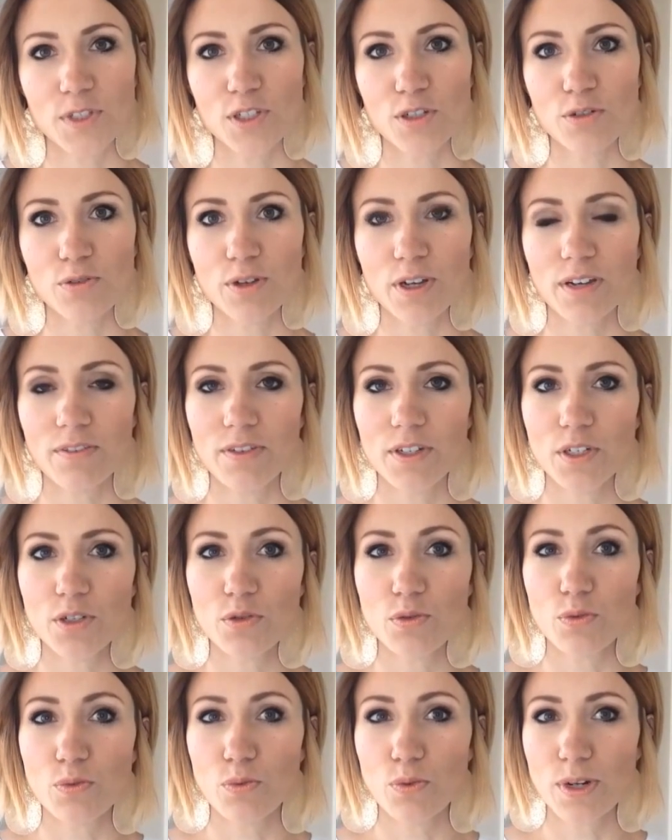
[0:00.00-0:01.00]
do kind of a
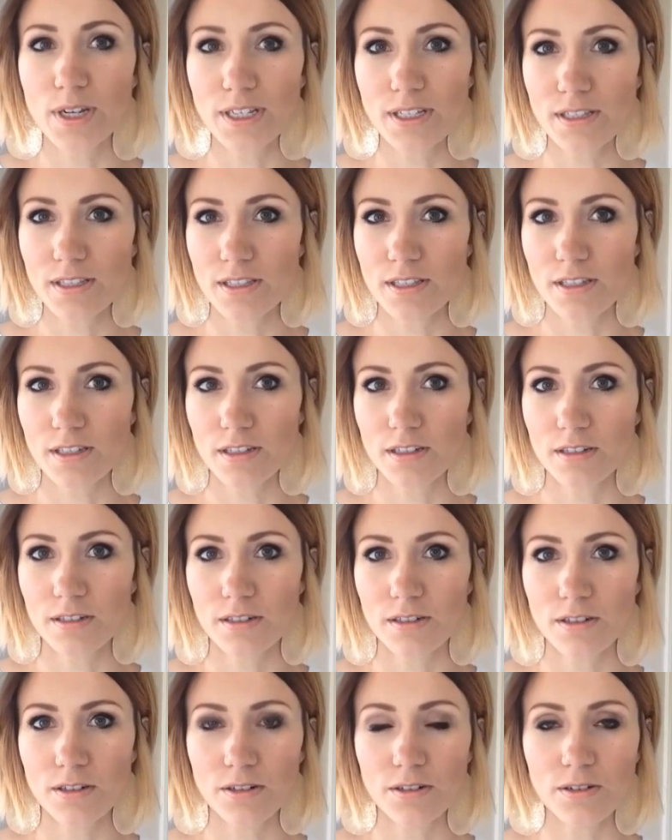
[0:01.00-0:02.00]
twist
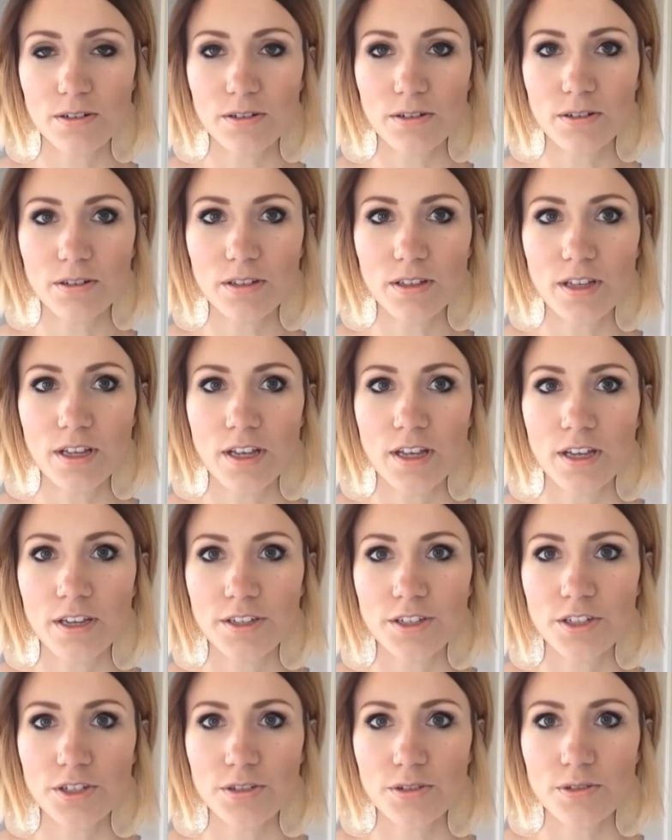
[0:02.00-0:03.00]
curl
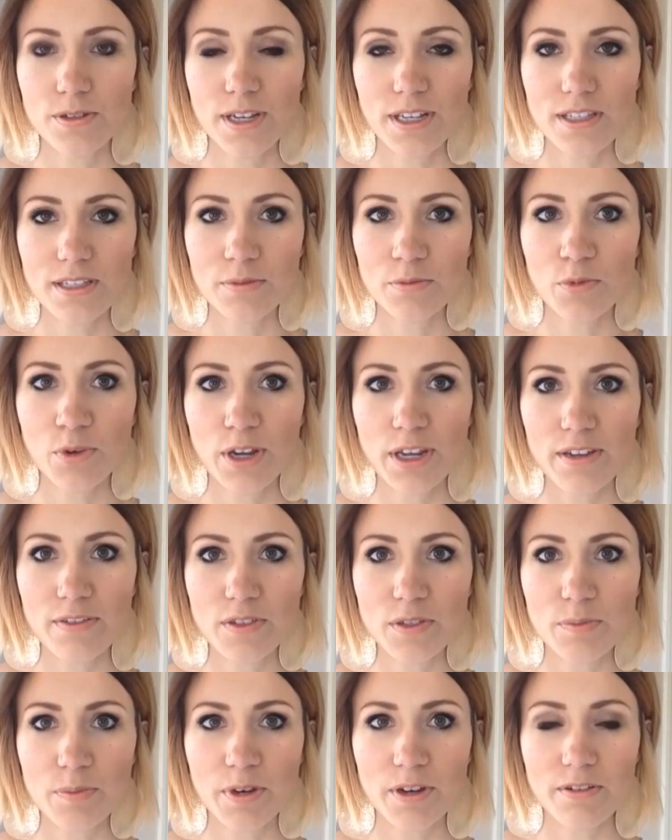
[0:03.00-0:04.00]
to get some
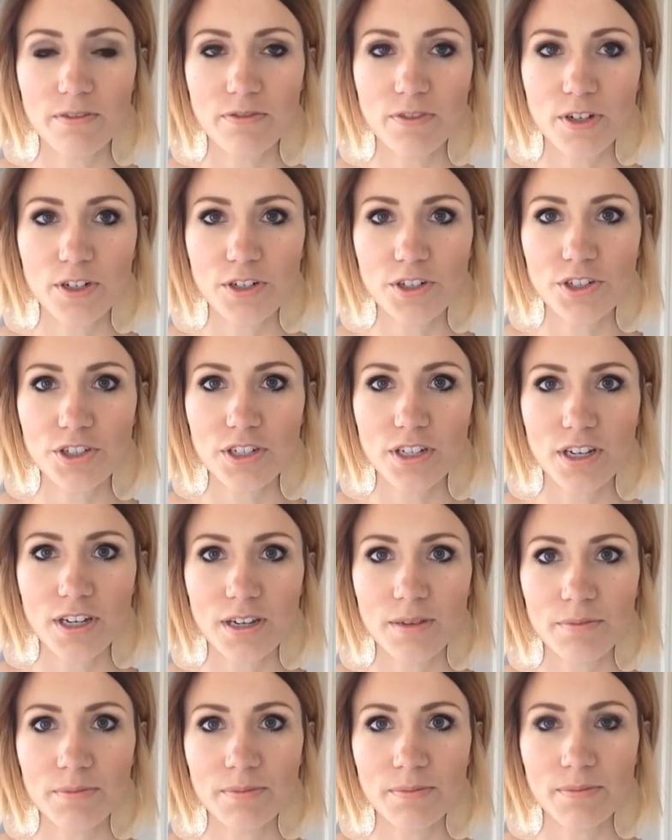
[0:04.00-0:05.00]
waves, but first
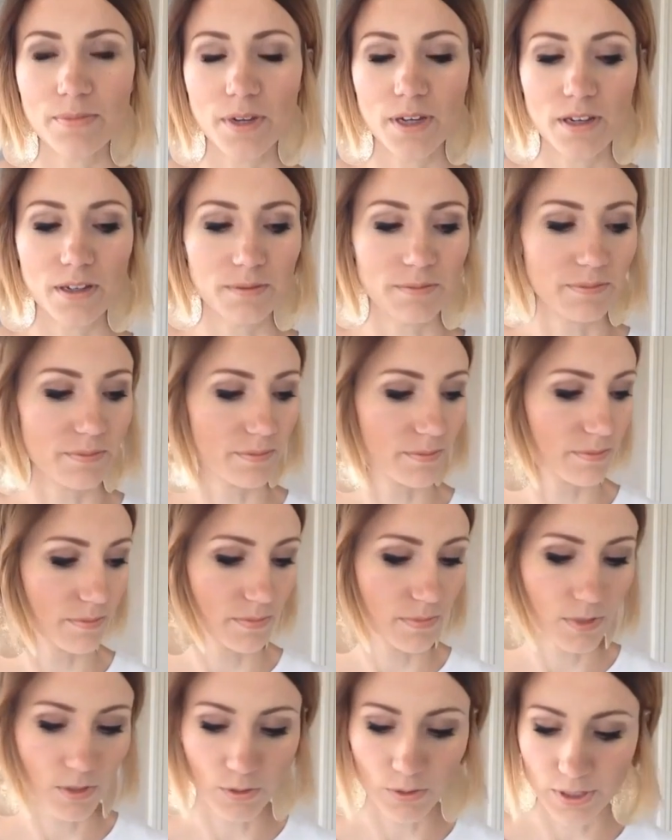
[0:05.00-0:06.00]
I'm
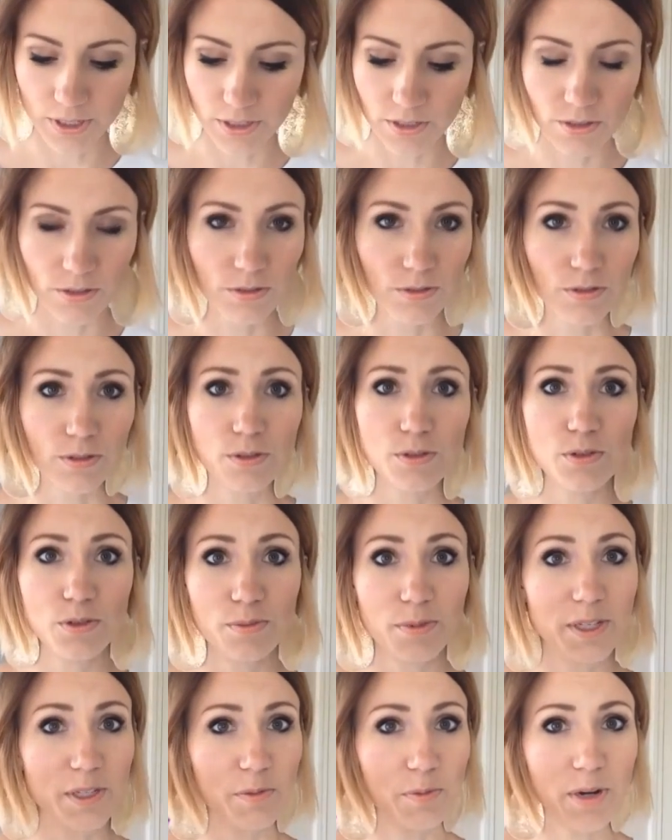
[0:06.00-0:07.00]
going to
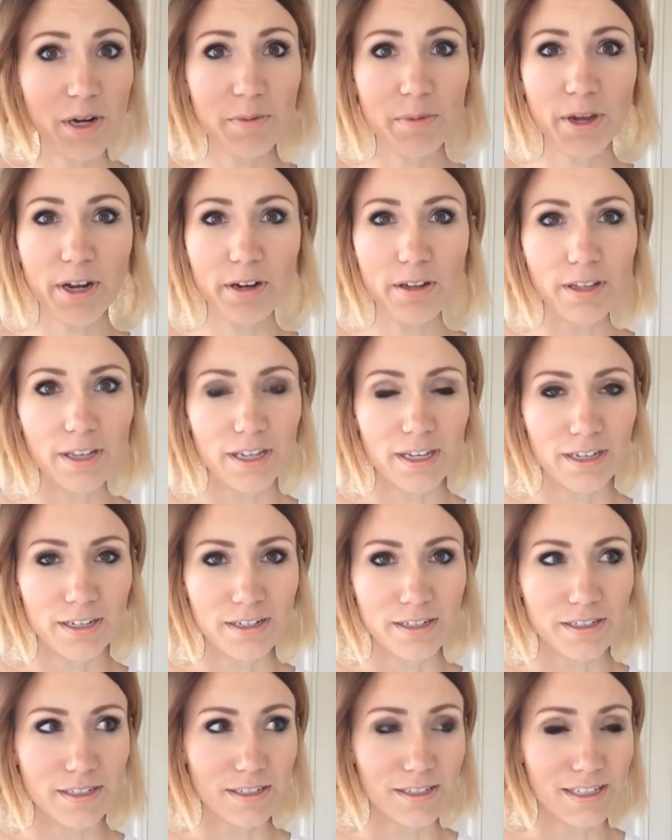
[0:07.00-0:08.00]
use my spray bottle
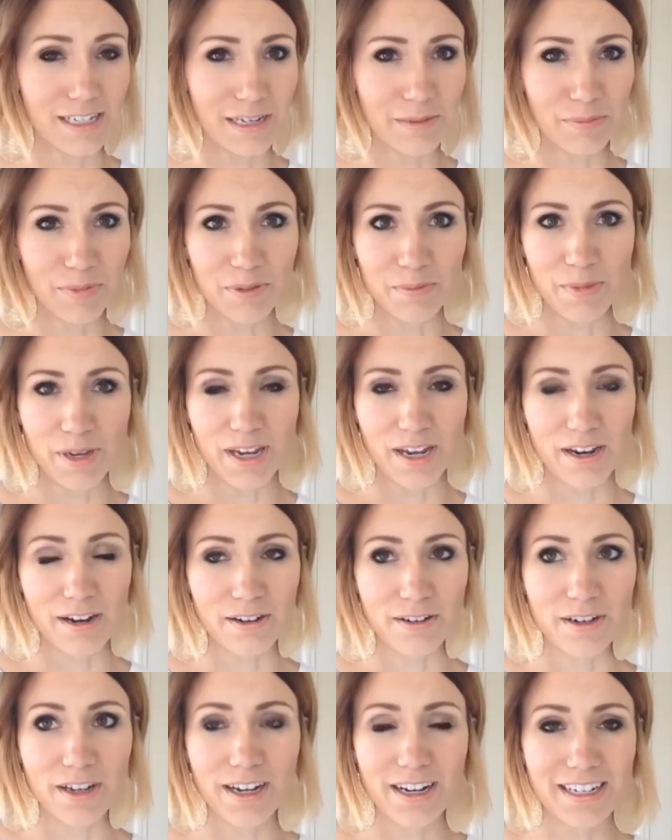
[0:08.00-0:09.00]
and dampen my
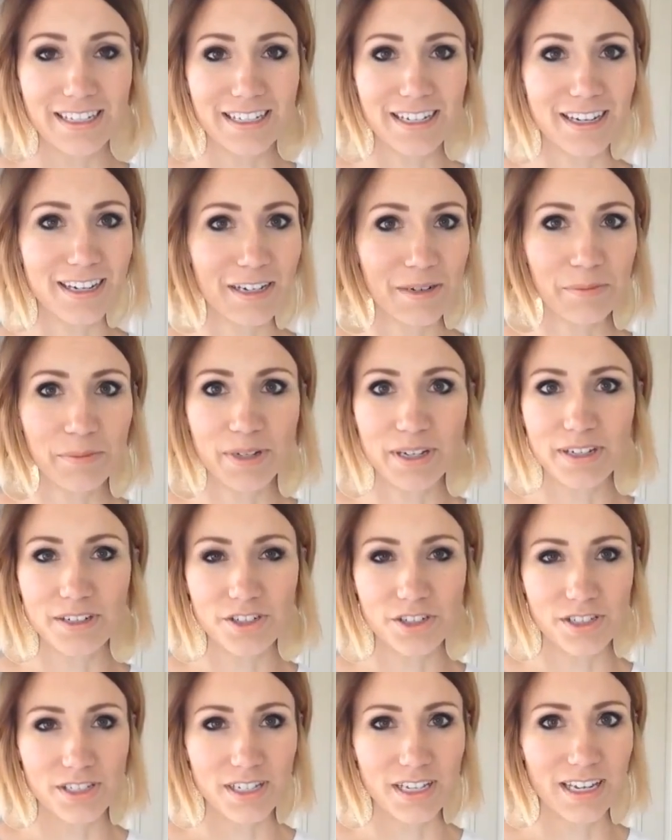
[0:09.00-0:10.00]
hair. Not a ton,
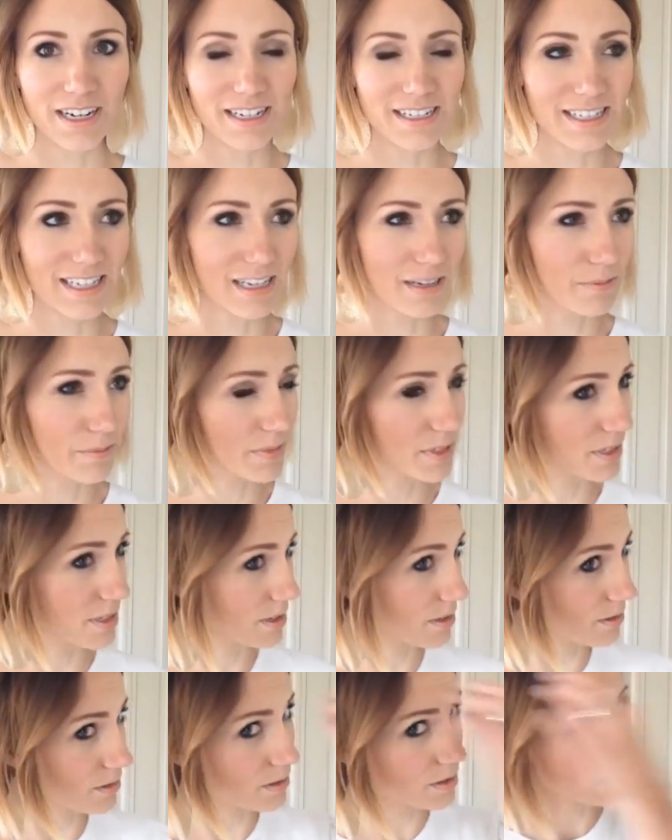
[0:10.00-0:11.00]
but just to get it damp.
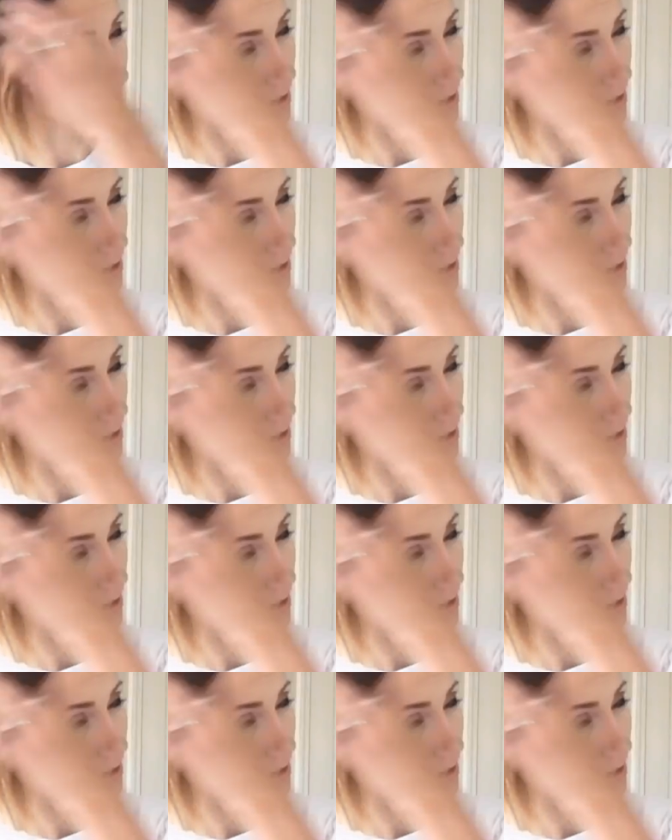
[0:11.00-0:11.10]
So,